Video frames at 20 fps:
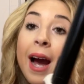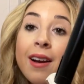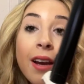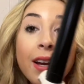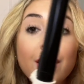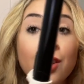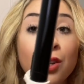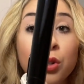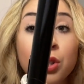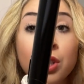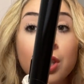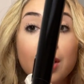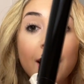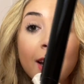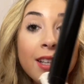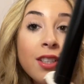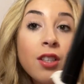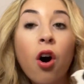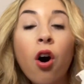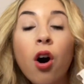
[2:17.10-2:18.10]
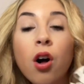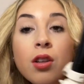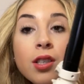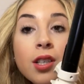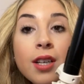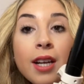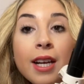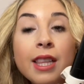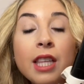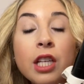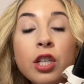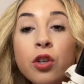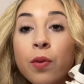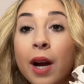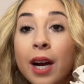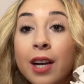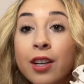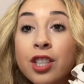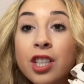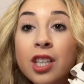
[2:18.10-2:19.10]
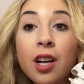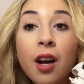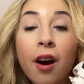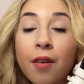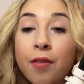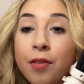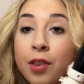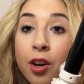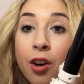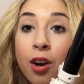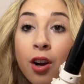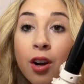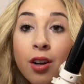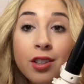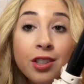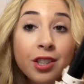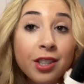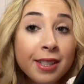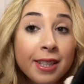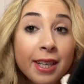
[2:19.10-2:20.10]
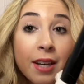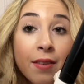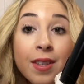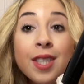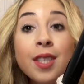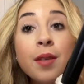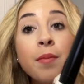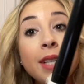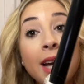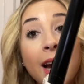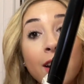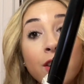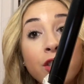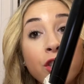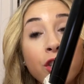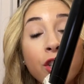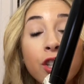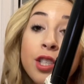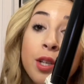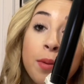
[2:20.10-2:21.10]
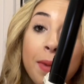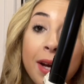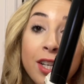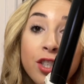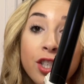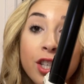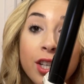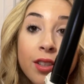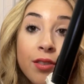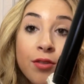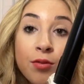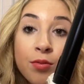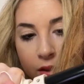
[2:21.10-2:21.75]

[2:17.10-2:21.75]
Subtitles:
I usually like to alternate the direction of the curl just to give it some texture and dimension.